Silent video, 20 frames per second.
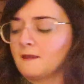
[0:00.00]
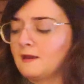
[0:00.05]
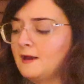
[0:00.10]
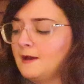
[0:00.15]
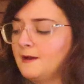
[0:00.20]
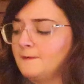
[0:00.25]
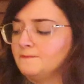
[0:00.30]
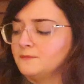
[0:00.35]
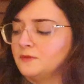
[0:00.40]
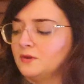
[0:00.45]

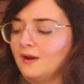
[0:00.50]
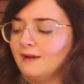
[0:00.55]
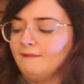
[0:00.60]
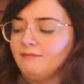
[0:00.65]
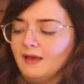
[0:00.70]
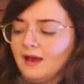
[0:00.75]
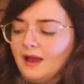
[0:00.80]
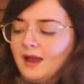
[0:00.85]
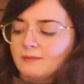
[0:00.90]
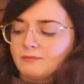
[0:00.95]
um, you
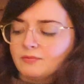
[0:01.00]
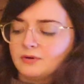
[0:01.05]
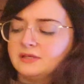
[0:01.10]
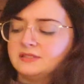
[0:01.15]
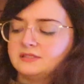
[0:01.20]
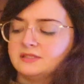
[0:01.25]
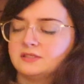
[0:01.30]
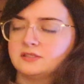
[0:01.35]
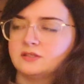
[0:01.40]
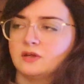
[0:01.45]
have that high
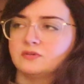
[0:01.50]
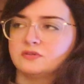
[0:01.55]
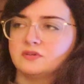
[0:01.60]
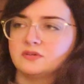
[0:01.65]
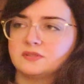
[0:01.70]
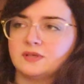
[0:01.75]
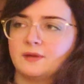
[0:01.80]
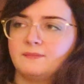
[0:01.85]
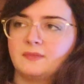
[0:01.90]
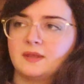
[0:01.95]
priestess though,
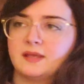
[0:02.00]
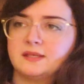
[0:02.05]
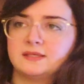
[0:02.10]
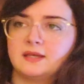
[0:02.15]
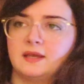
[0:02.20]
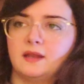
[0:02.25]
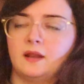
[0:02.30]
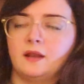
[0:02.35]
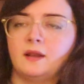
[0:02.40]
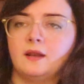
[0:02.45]
so something's
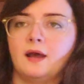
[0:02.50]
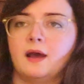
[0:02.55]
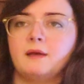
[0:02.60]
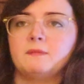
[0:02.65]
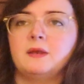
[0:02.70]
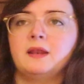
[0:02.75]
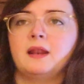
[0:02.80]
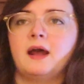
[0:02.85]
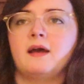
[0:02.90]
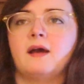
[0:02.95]
hidden.
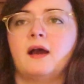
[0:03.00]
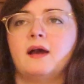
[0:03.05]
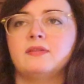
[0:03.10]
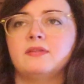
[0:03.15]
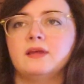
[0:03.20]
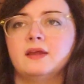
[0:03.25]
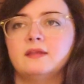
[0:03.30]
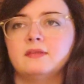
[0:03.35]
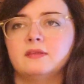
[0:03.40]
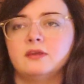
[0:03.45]
I mean, I, I
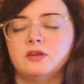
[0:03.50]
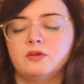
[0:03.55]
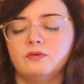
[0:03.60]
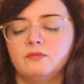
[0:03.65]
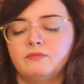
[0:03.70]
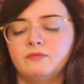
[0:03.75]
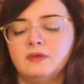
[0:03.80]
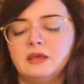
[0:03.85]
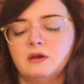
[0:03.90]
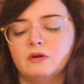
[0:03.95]
think that
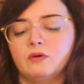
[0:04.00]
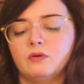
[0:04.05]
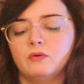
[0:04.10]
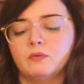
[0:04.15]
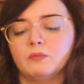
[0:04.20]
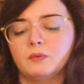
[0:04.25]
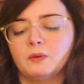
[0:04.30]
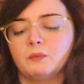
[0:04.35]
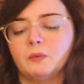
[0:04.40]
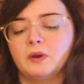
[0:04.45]
you
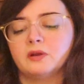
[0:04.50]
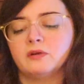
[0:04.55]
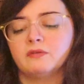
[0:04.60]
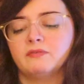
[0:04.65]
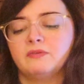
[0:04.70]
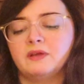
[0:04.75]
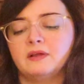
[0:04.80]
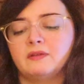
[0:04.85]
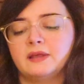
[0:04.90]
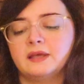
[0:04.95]
feel what what you're
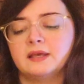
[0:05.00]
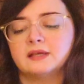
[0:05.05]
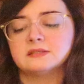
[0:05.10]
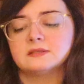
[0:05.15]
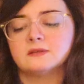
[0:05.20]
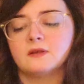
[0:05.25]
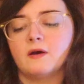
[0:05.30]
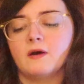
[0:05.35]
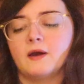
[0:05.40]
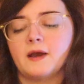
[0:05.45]
feeling
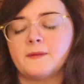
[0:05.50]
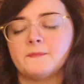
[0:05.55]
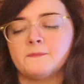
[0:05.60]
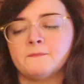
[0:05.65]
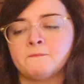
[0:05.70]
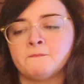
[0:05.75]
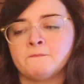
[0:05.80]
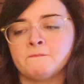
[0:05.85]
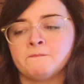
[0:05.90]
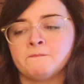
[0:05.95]
is not